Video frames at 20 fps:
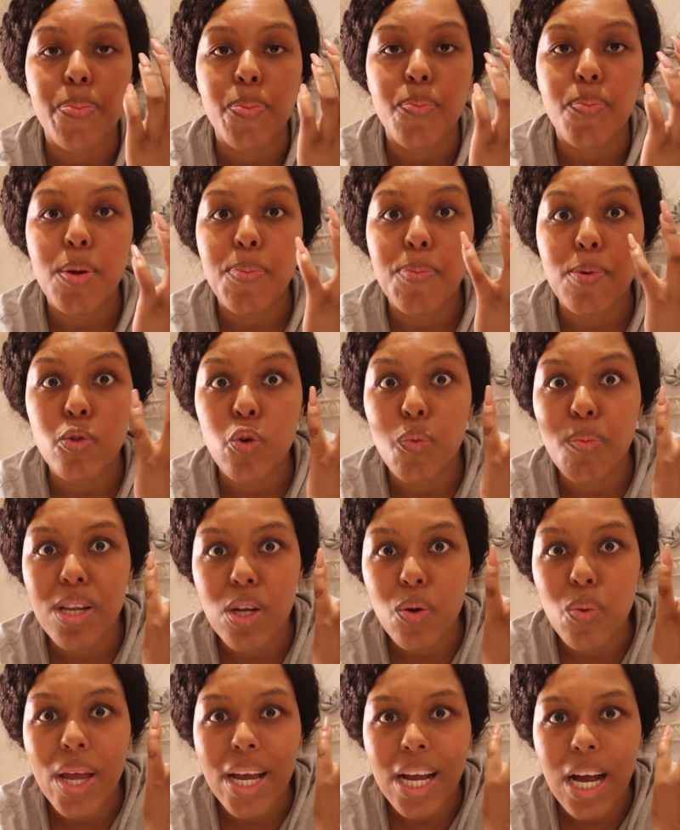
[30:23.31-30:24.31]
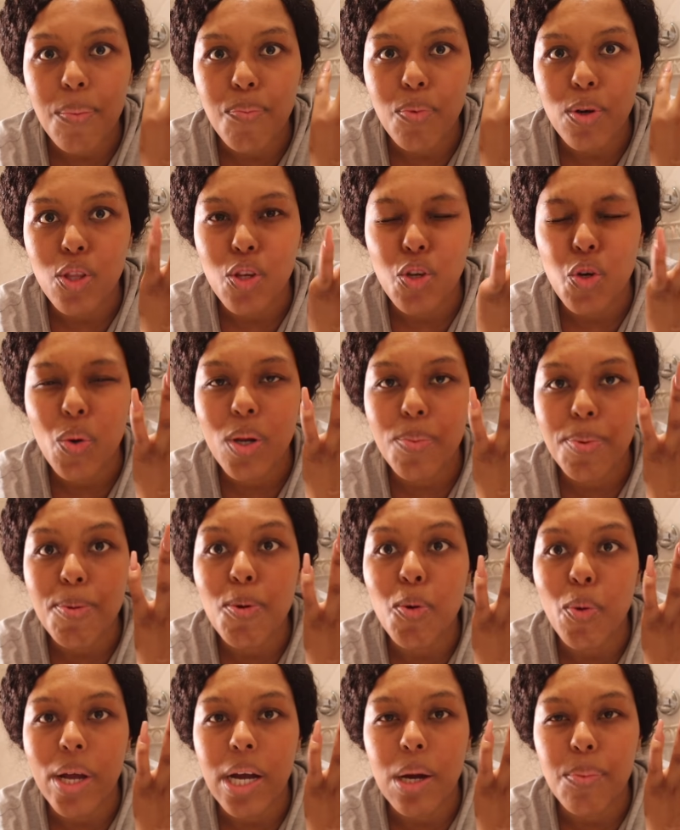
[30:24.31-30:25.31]
people normally wake up with, you know, when
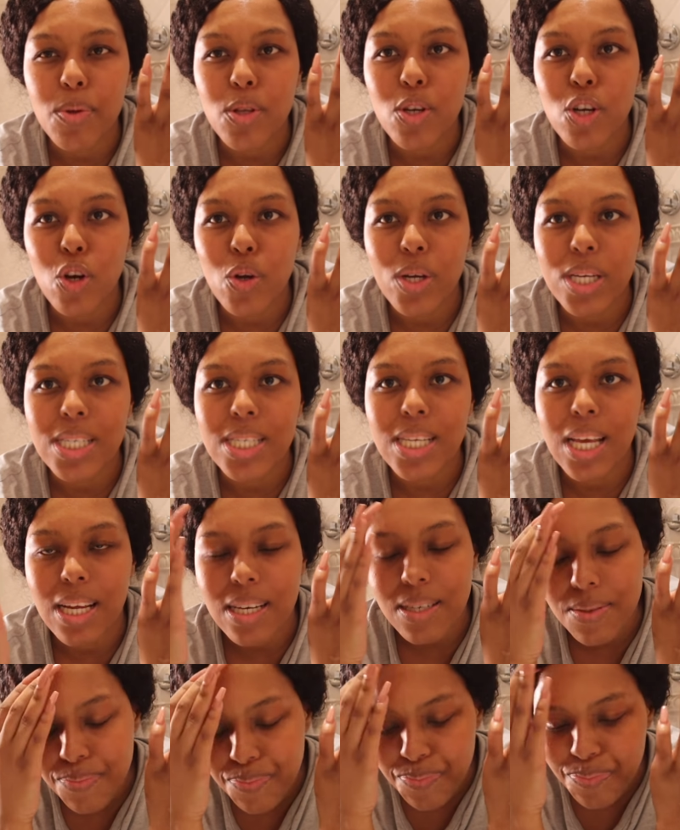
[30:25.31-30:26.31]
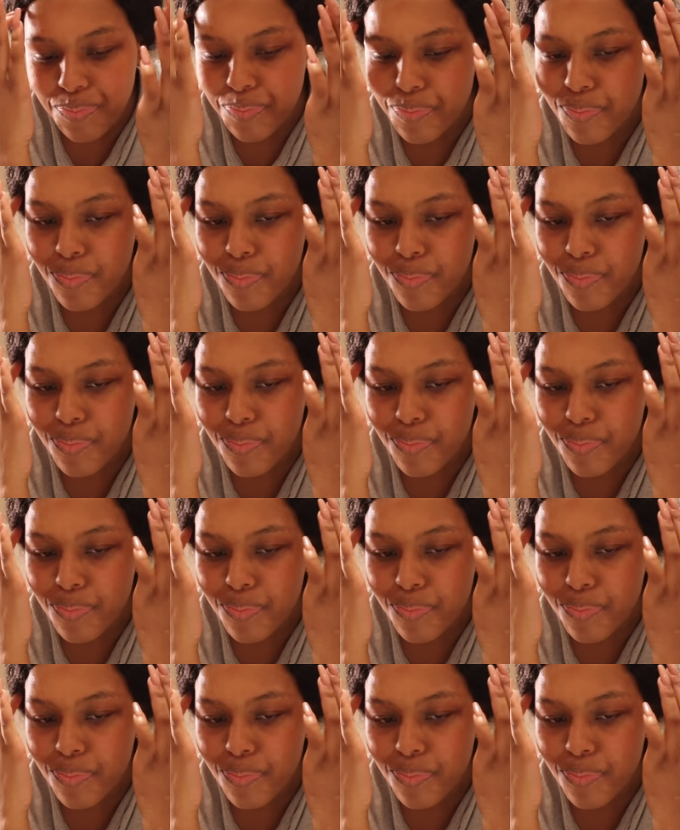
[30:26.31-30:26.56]
people wake up with glowing skin.